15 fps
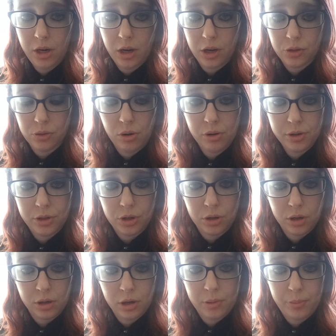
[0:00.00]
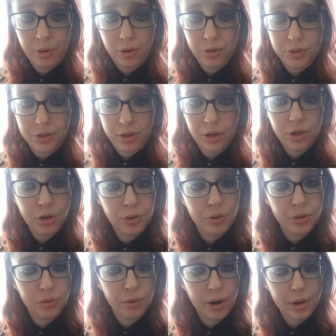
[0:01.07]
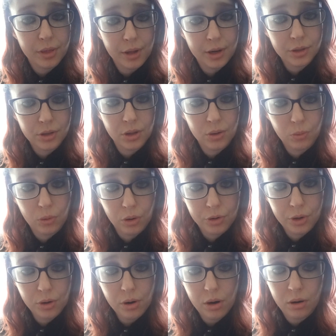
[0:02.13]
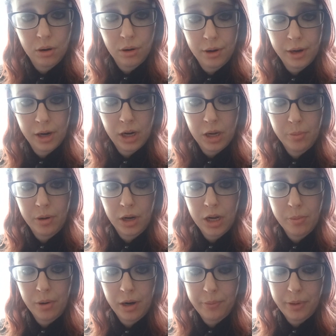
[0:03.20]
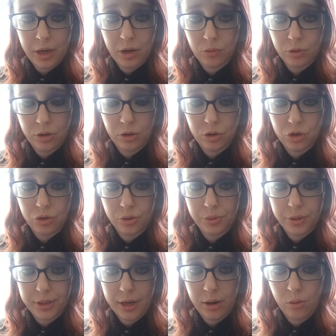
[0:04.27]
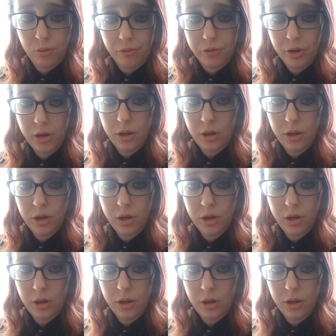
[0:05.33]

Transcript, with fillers: as long as you're a good person and you do great things in the world, you're not hurting anybody by being your true self.